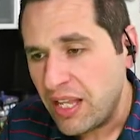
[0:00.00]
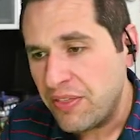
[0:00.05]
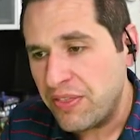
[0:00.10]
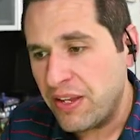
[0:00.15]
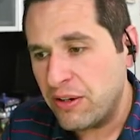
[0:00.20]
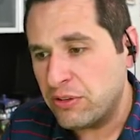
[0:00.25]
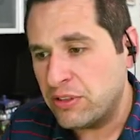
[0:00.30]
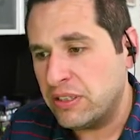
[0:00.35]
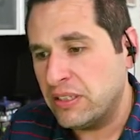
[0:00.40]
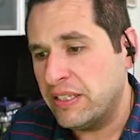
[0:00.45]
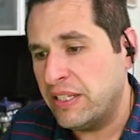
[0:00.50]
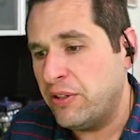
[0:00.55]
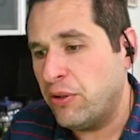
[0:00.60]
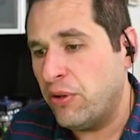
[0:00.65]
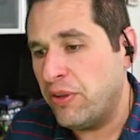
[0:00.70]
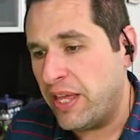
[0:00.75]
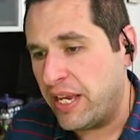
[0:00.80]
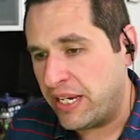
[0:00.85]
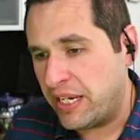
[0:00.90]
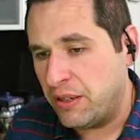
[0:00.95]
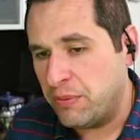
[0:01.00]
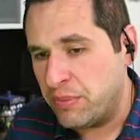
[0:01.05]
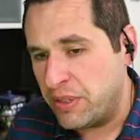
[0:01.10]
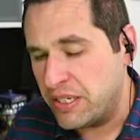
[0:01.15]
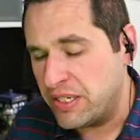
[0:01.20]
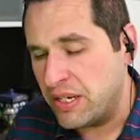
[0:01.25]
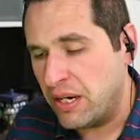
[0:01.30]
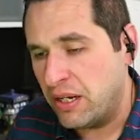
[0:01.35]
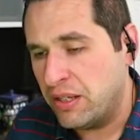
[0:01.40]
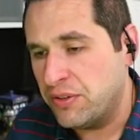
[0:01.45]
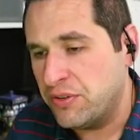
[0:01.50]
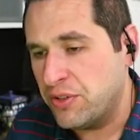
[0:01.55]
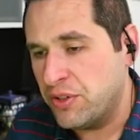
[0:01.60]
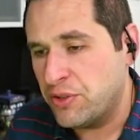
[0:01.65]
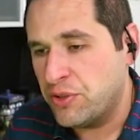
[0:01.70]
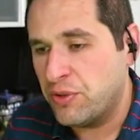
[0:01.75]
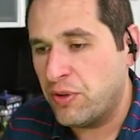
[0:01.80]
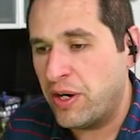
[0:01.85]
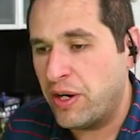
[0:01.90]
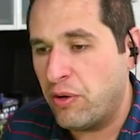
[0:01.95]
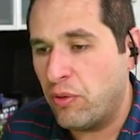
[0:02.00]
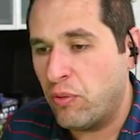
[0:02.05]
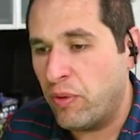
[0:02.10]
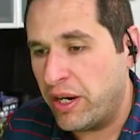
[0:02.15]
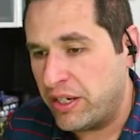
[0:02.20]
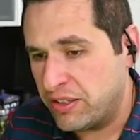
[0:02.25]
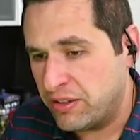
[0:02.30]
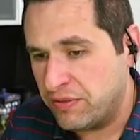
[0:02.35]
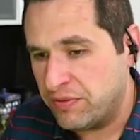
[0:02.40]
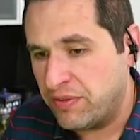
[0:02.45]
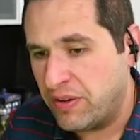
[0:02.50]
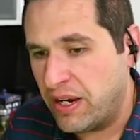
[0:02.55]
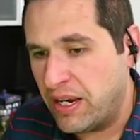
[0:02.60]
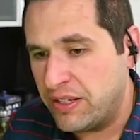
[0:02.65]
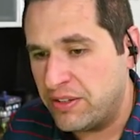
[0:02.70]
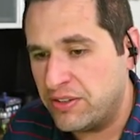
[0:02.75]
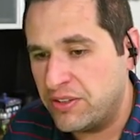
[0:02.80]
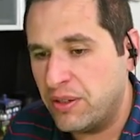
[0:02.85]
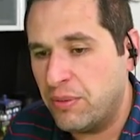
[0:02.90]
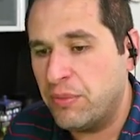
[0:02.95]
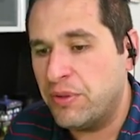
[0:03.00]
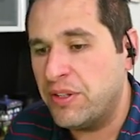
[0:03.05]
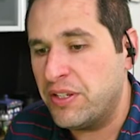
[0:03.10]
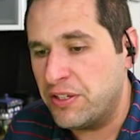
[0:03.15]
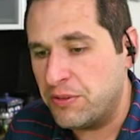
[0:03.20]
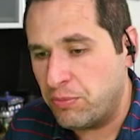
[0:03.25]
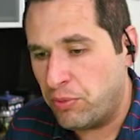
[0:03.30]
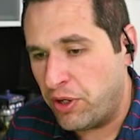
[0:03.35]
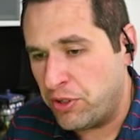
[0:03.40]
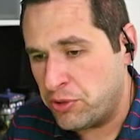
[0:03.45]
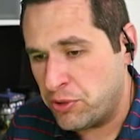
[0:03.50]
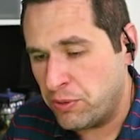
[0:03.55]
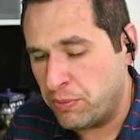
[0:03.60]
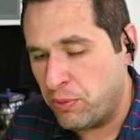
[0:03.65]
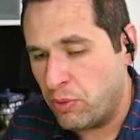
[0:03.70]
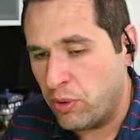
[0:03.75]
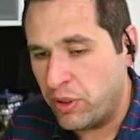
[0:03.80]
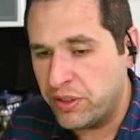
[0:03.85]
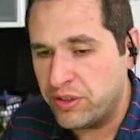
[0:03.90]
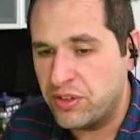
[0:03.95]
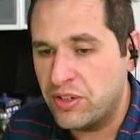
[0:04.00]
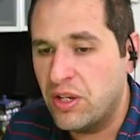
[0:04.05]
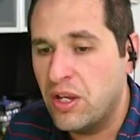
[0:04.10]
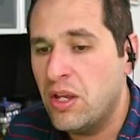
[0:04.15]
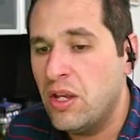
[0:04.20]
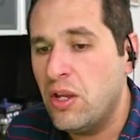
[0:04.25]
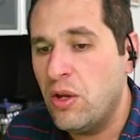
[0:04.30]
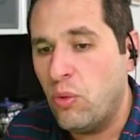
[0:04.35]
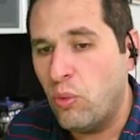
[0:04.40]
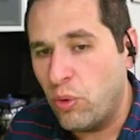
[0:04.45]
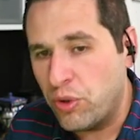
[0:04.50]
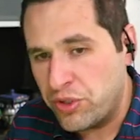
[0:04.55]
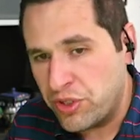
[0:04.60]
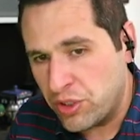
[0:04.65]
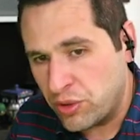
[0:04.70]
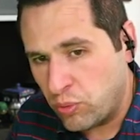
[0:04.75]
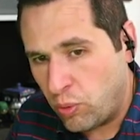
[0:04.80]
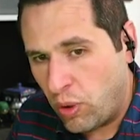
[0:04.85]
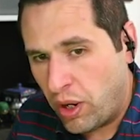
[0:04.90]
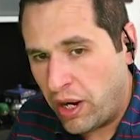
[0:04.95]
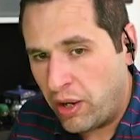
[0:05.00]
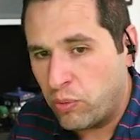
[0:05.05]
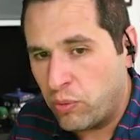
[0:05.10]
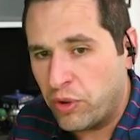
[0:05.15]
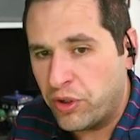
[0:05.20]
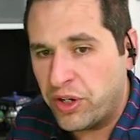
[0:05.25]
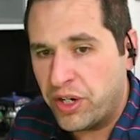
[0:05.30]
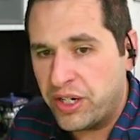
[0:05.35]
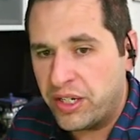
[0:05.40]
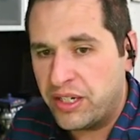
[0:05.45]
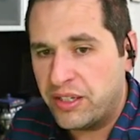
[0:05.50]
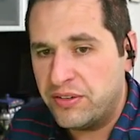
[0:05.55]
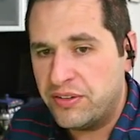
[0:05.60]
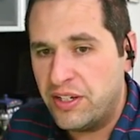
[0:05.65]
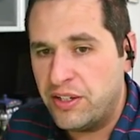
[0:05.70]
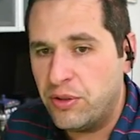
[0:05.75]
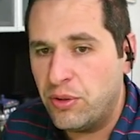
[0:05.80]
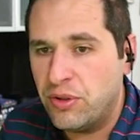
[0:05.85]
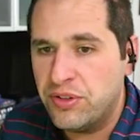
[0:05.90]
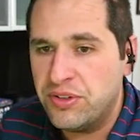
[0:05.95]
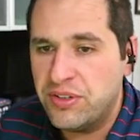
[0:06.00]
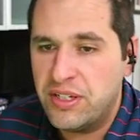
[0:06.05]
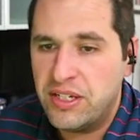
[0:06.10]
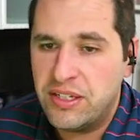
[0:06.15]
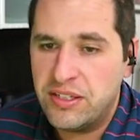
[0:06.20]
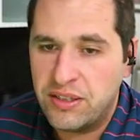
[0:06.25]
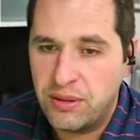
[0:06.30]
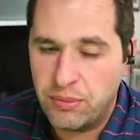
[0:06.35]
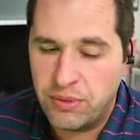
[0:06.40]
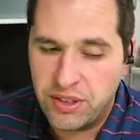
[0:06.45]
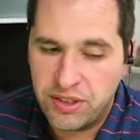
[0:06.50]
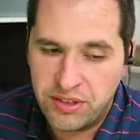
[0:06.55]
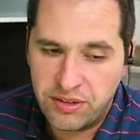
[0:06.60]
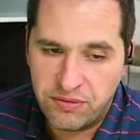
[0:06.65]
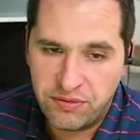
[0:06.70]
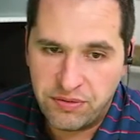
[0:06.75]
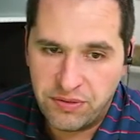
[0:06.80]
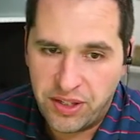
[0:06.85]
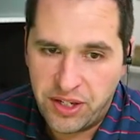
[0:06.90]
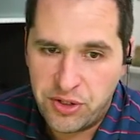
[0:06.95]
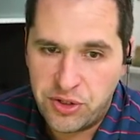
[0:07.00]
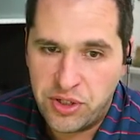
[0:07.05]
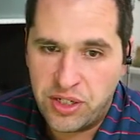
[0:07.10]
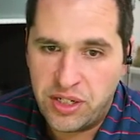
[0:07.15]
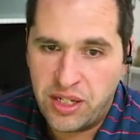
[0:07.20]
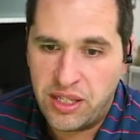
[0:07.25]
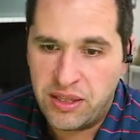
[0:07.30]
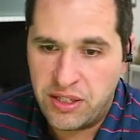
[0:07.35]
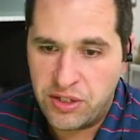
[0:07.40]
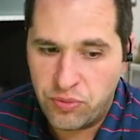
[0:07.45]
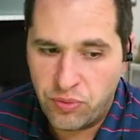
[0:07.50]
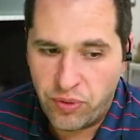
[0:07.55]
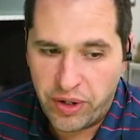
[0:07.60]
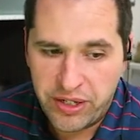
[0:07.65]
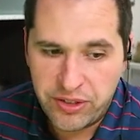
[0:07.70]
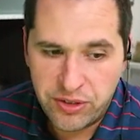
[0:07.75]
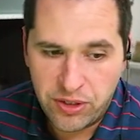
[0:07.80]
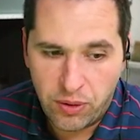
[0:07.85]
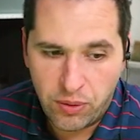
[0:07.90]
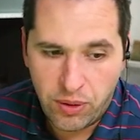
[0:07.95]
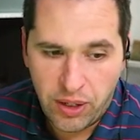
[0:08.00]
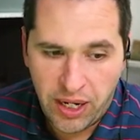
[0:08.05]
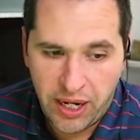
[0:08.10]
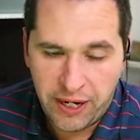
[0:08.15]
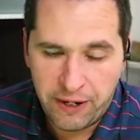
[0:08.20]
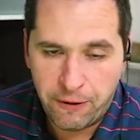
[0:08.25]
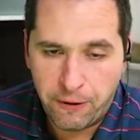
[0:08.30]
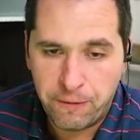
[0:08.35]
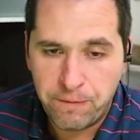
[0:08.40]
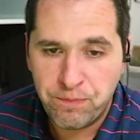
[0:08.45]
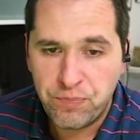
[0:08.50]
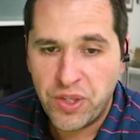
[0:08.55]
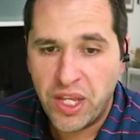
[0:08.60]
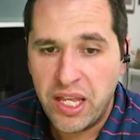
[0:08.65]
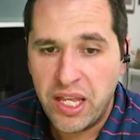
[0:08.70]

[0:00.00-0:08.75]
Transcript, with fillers: there's little that can be done to try to rectify some of these pressure points, which is why we're going to continue to see some of this inflation and these rates go higher.